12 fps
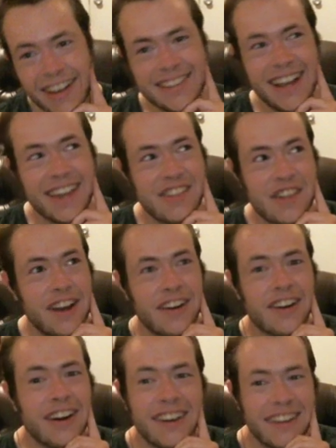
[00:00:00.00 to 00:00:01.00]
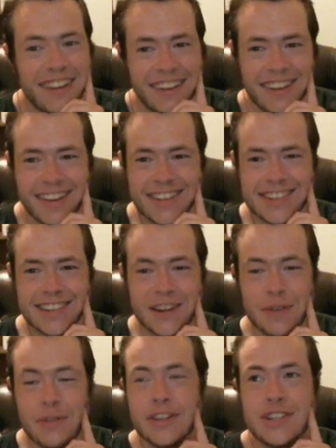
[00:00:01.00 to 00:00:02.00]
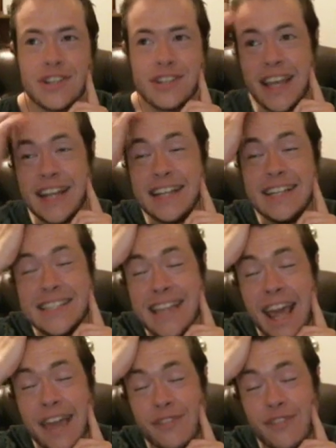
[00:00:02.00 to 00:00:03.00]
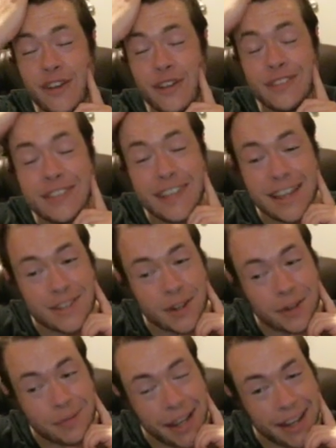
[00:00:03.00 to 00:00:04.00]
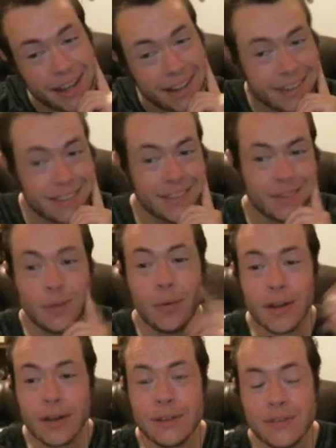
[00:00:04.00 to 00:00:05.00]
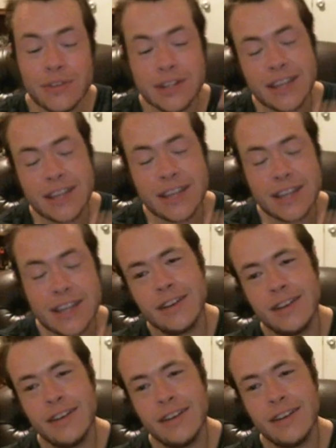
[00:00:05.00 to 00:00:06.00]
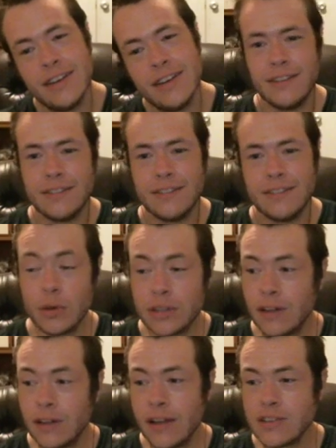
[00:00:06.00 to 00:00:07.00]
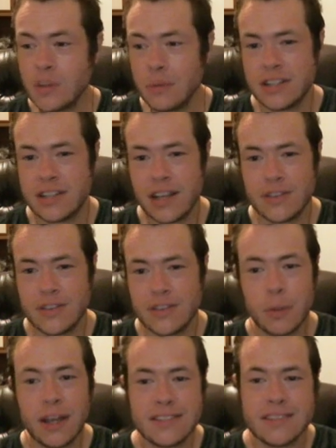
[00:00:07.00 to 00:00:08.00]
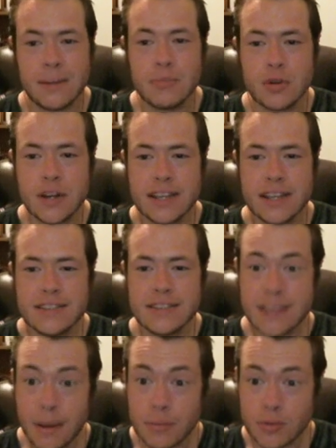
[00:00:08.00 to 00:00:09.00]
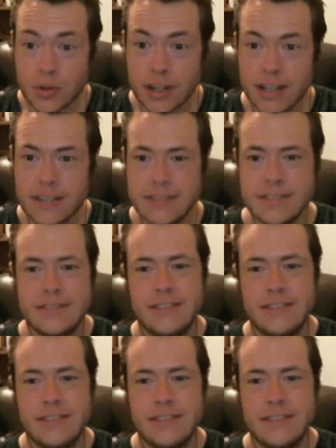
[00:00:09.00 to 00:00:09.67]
not there. It's literally just a death-filled desert, man. You want to go live in the desert? North Carolina's almost a desert, but we got some trees. Some trees.